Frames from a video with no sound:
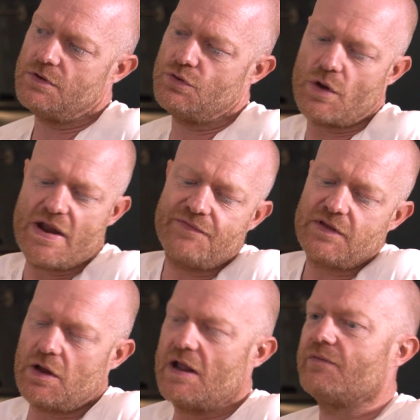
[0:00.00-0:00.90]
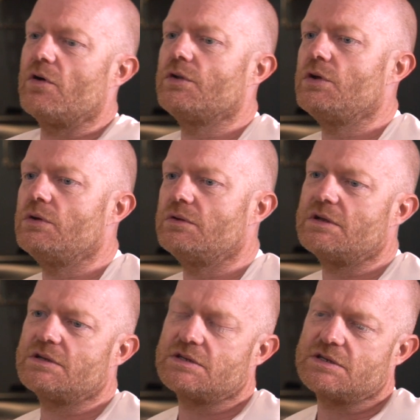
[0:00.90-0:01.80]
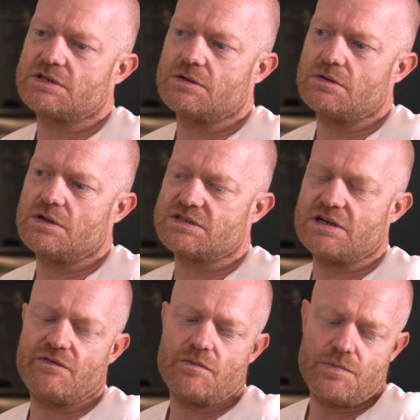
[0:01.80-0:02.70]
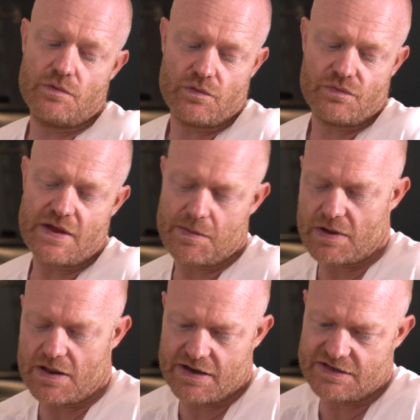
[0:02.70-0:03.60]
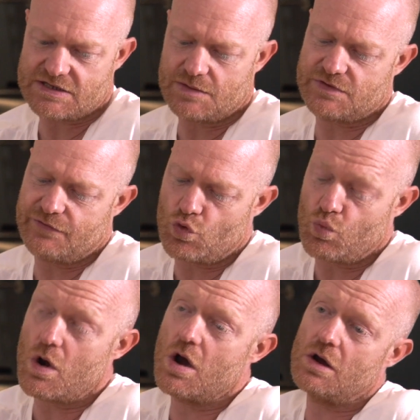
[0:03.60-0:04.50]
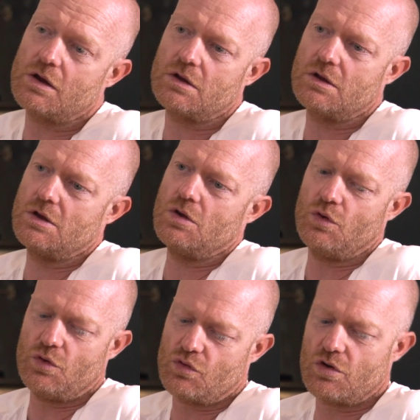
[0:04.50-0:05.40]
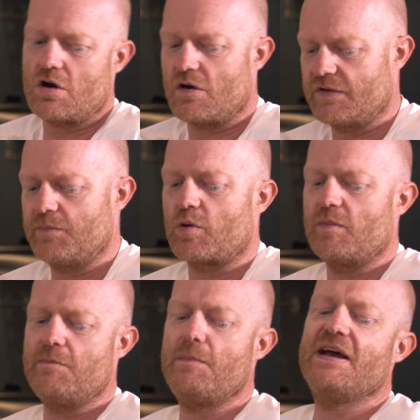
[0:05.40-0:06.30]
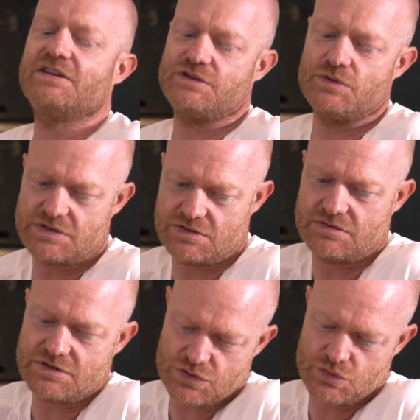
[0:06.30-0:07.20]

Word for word: You don't have to go that far, do you? That's the other beautiful thing. But then in terms of your work or your craft, it probably betters you to